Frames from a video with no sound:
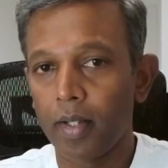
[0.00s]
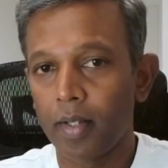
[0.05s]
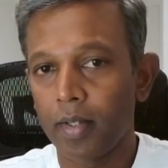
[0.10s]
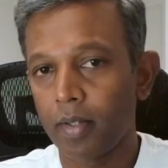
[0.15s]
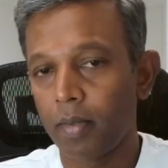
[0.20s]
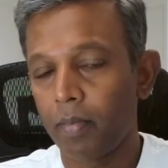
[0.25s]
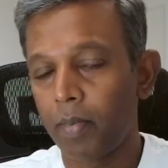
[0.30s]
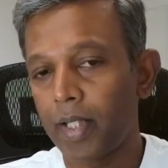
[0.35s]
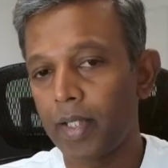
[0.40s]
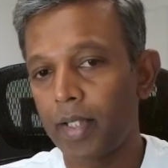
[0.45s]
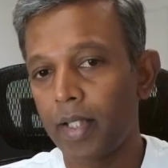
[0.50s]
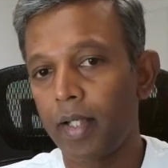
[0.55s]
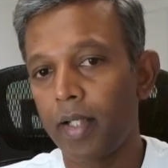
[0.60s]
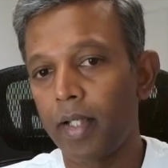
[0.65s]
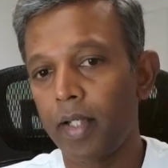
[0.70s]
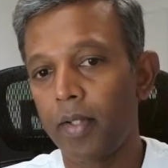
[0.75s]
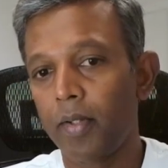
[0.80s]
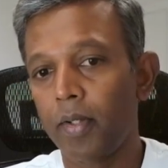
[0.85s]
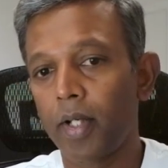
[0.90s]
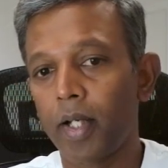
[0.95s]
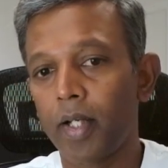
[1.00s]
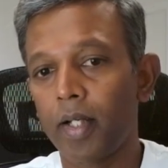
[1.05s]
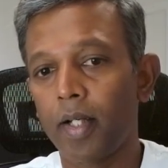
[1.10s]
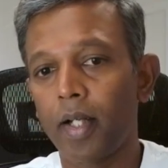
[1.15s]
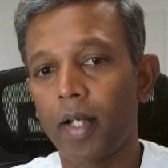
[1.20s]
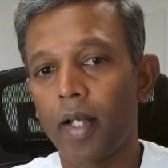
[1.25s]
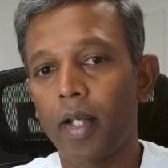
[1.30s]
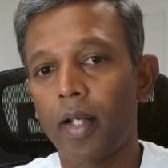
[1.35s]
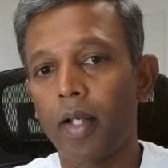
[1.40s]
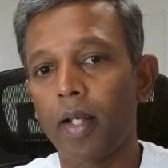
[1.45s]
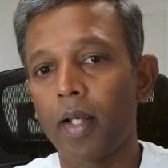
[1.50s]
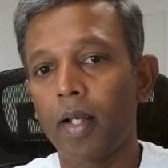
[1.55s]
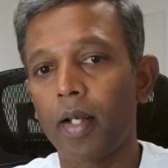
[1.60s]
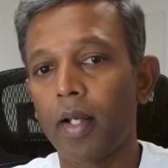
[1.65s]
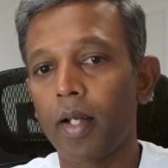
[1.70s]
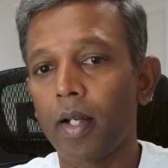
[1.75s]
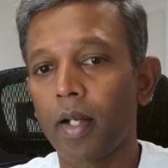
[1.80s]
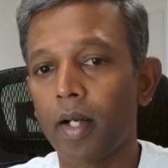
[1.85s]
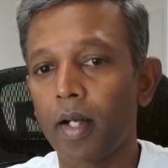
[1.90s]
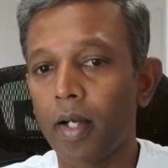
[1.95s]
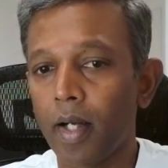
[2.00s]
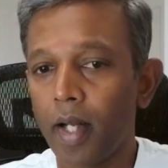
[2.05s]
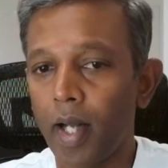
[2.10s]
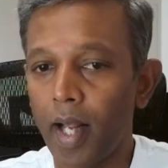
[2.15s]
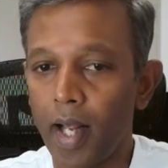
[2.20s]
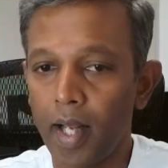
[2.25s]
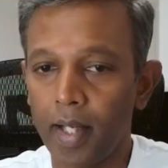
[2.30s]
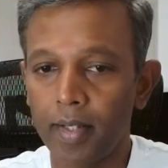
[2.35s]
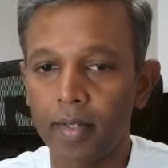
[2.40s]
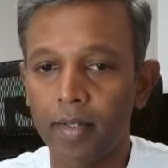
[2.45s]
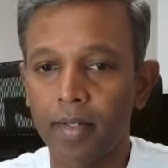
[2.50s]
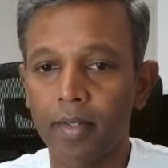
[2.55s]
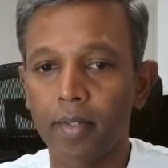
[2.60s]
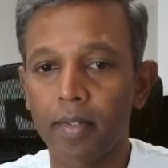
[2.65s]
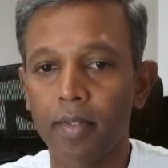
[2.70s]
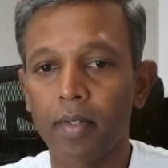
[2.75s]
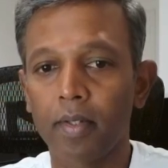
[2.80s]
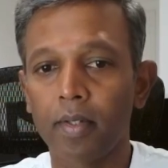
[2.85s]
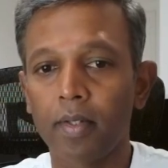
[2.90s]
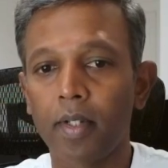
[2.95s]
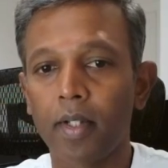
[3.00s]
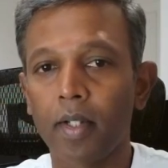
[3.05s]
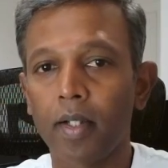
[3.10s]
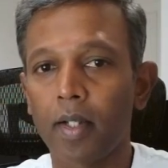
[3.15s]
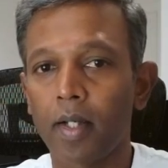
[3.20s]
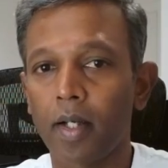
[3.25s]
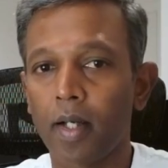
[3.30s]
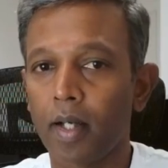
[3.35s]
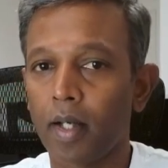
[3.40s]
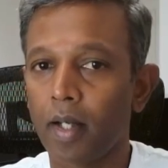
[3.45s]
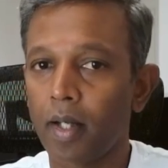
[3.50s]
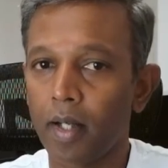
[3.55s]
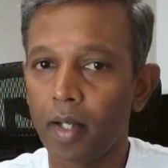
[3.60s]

So basically, you can uh, relax the